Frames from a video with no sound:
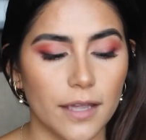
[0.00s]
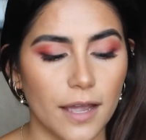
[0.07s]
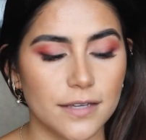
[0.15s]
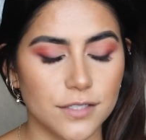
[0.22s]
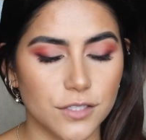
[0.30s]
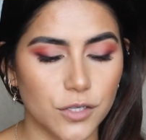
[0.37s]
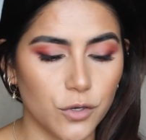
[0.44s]

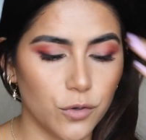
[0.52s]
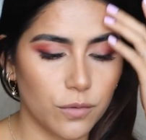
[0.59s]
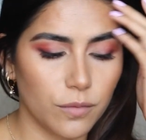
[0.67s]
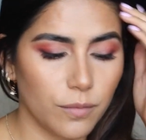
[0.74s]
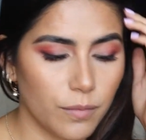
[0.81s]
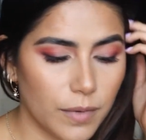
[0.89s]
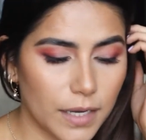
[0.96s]
guys,
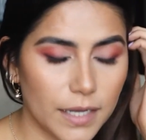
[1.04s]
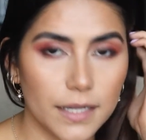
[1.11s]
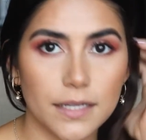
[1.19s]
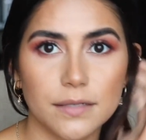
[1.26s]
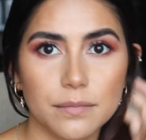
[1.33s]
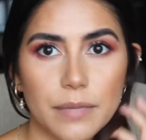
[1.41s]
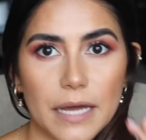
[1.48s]
so
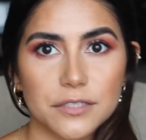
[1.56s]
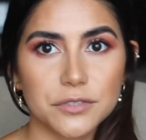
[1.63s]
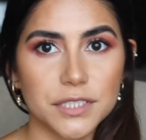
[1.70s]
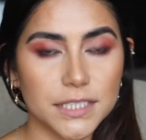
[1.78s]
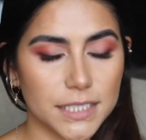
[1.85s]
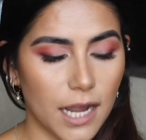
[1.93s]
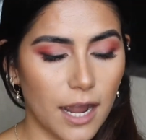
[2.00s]
my
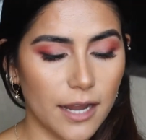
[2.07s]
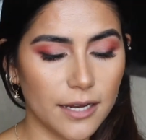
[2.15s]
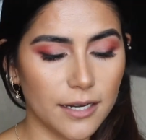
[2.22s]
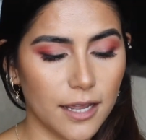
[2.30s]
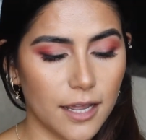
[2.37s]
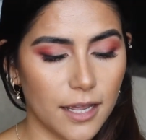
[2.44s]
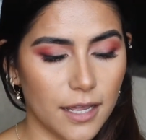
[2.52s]
battery
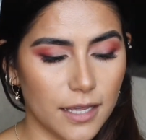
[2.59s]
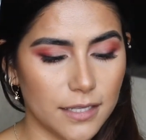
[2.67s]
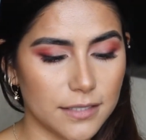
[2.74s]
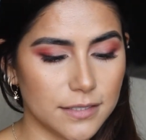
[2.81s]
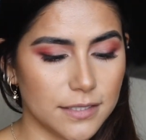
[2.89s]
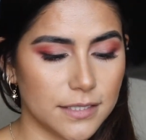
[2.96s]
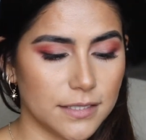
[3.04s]
died
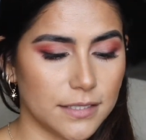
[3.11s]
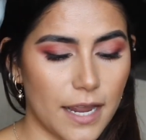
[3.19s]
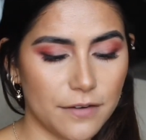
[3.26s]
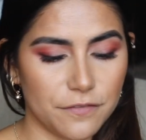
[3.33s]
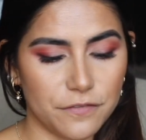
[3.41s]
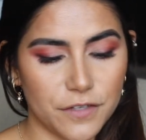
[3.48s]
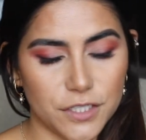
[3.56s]
and I
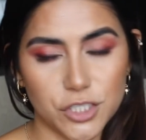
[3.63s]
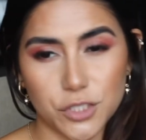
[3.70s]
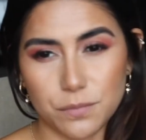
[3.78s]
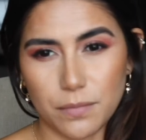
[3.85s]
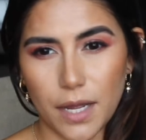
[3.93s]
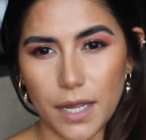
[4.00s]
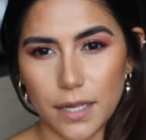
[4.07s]
had to finish
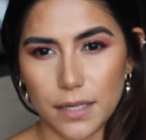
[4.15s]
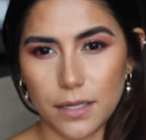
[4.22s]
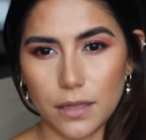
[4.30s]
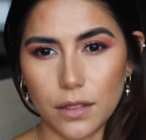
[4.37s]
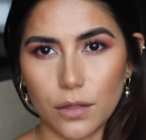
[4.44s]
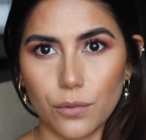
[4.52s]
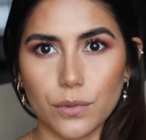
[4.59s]
my
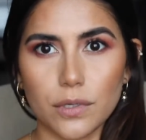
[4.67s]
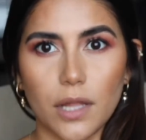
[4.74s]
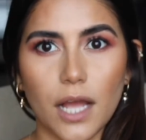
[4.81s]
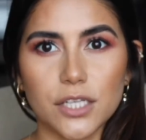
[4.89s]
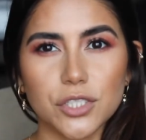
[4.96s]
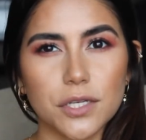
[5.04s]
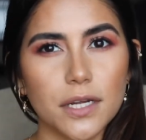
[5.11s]
lower
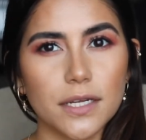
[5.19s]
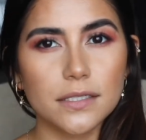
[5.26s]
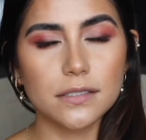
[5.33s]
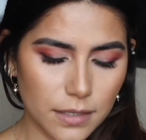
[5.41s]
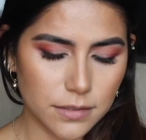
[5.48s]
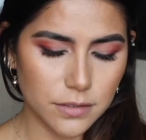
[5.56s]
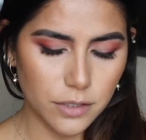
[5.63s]
lash line.
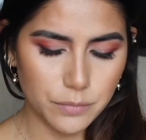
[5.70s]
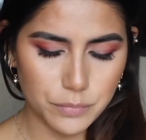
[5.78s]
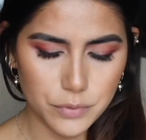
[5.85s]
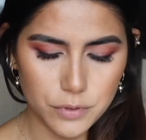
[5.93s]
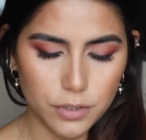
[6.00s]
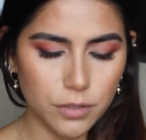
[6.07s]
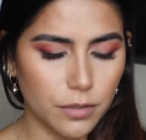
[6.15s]
So I
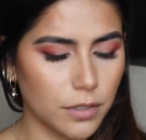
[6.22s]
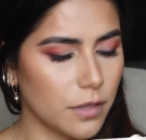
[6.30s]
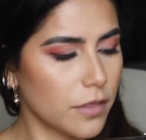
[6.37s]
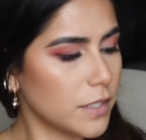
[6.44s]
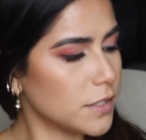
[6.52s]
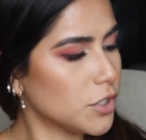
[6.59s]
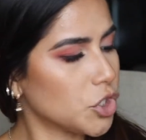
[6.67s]
put
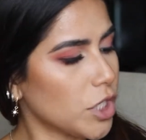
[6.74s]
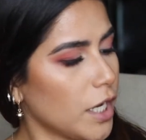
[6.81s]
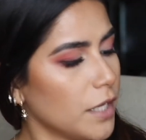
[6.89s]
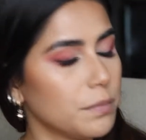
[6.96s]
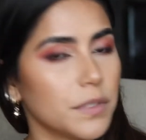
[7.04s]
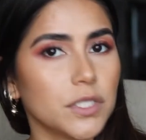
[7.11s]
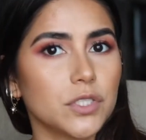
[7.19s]
this
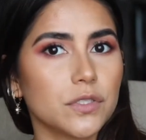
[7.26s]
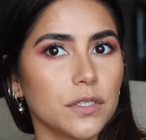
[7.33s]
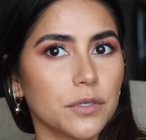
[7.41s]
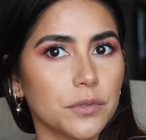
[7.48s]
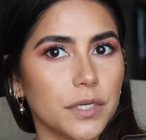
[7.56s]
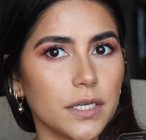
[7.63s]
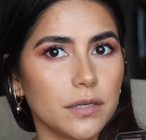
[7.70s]
shade, Peach
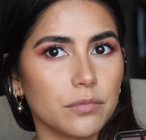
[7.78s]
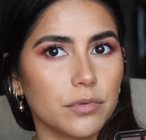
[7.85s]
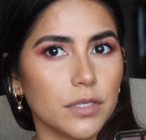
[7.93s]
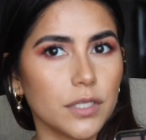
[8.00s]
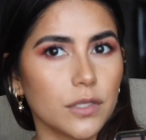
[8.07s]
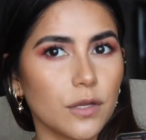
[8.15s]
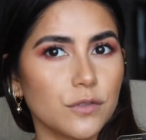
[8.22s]
Sangria,
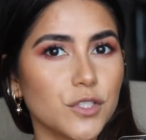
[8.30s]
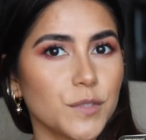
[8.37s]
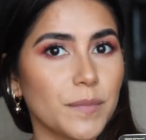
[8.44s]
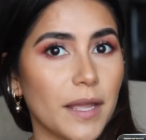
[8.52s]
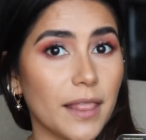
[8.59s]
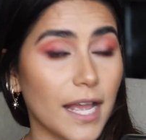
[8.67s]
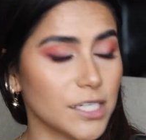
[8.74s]
really close to
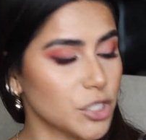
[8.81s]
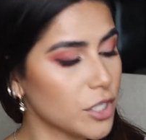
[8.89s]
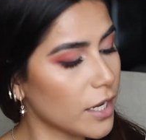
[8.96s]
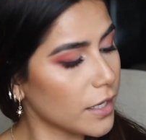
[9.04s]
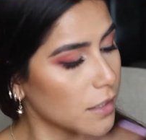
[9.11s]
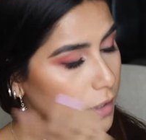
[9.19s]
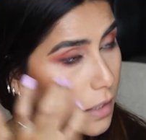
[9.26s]
my lash
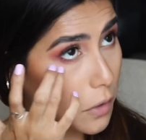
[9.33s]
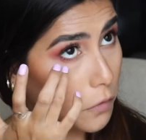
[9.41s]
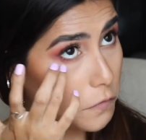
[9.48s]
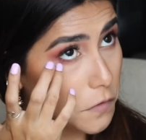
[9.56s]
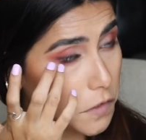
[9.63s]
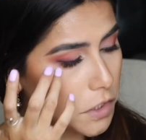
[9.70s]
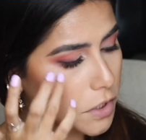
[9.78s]
line
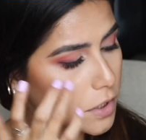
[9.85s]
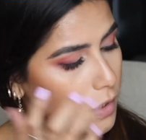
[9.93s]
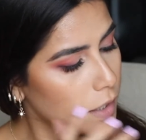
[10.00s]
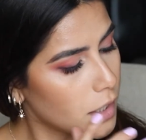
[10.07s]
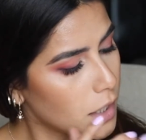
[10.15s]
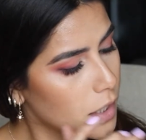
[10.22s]
over here,